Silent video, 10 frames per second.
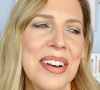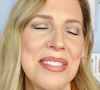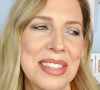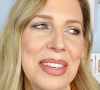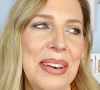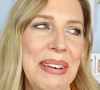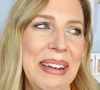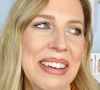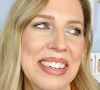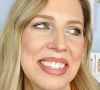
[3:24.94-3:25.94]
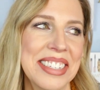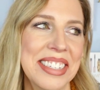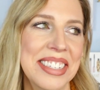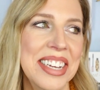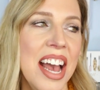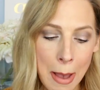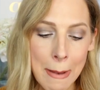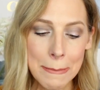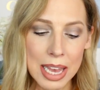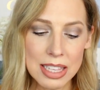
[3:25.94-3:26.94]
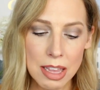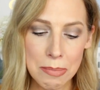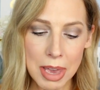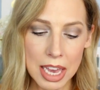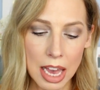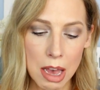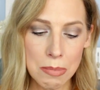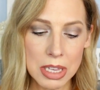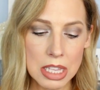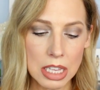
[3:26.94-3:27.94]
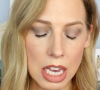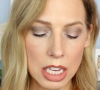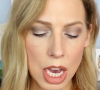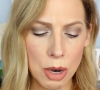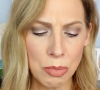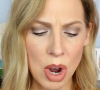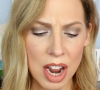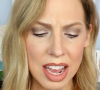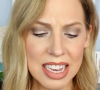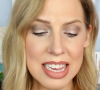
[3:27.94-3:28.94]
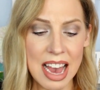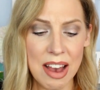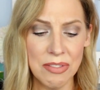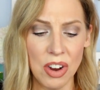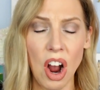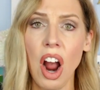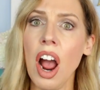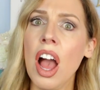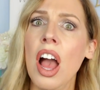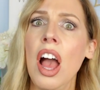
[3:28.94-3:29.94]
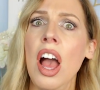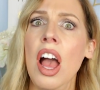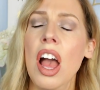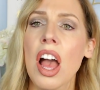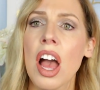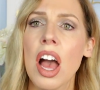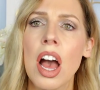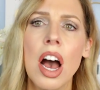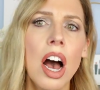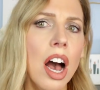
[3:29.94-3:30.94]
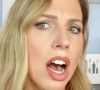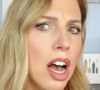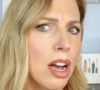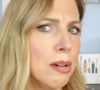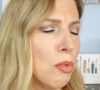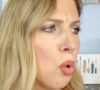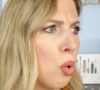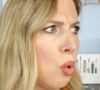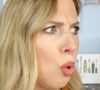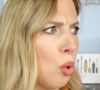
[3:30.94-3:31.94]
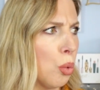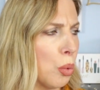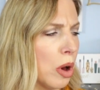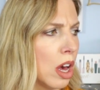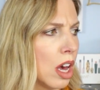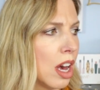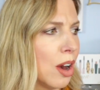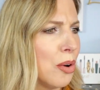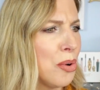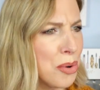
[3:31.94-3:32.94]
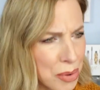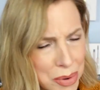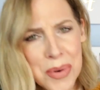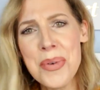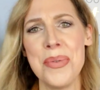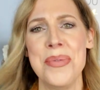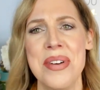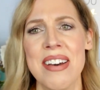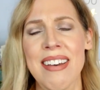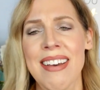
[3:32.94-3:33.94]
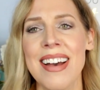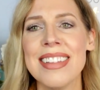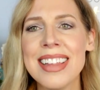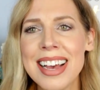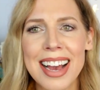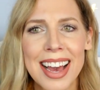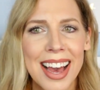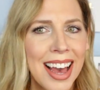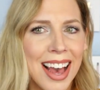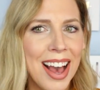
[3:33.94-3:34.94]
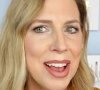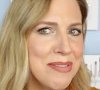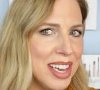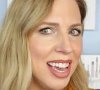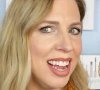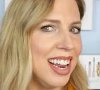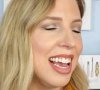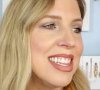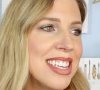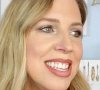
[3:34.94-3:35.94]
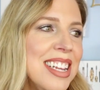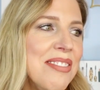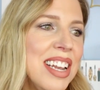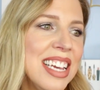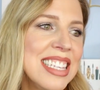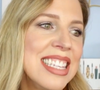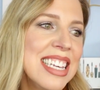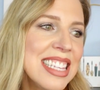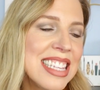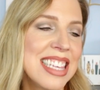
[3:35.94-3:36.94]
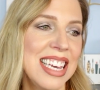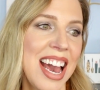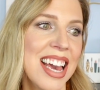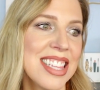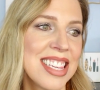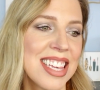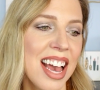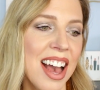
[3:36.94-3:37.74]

That was good. Best makeup skincare product ever. Um, whoo, whoo. Like I mean, doesn't even exist yet.